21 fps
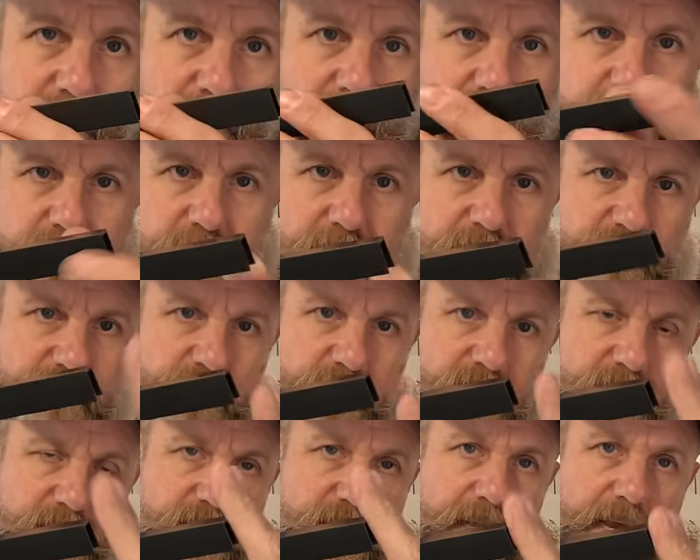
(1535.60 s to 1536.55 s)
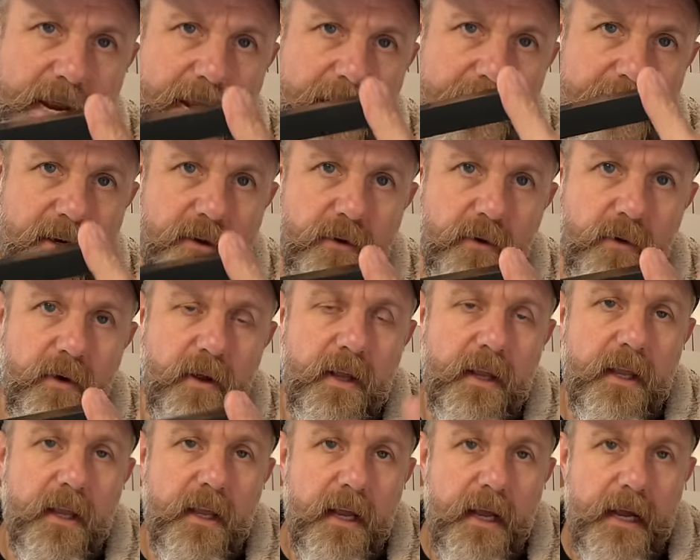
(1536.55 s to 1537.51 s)
you can see I've done it at a slight angle.
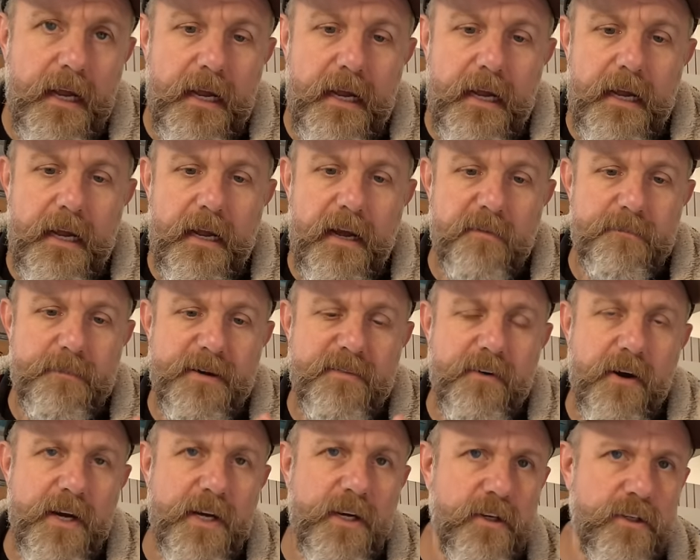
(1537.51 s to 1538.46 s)
I've been very